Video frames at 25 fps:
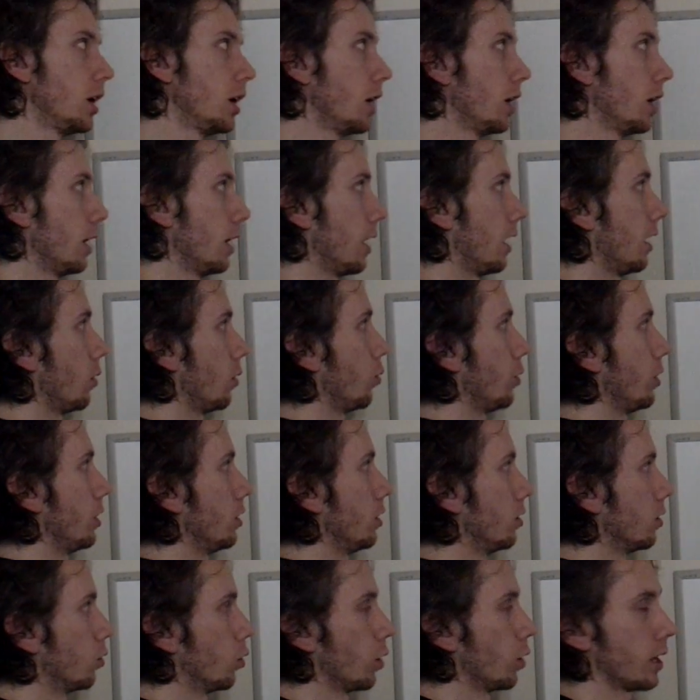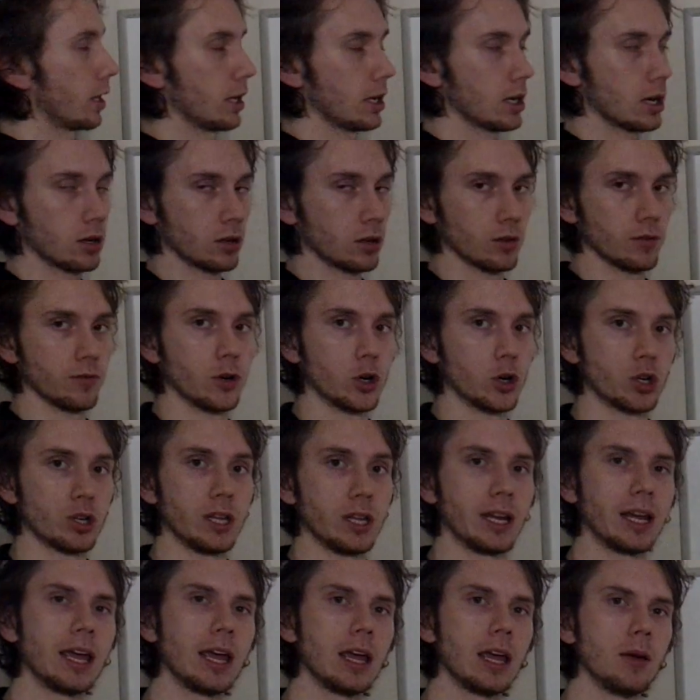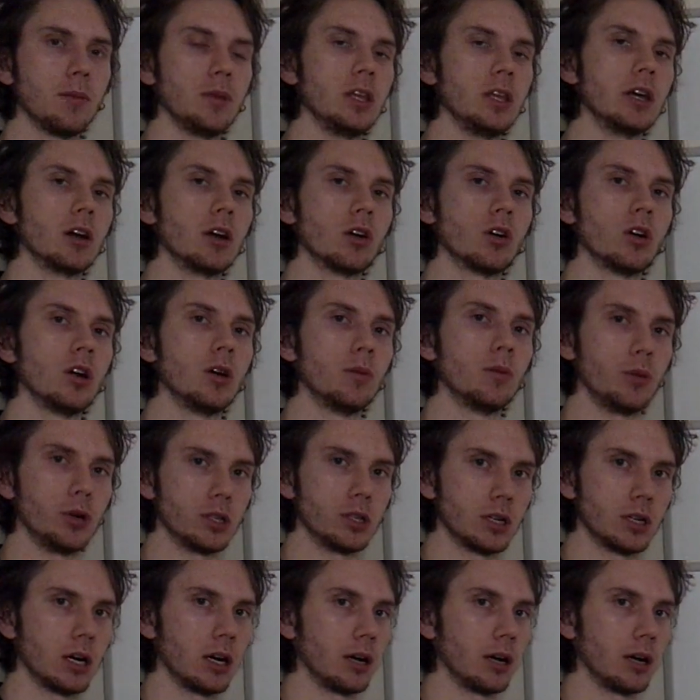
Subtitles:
and we look at a cognitive function that can be there but is not.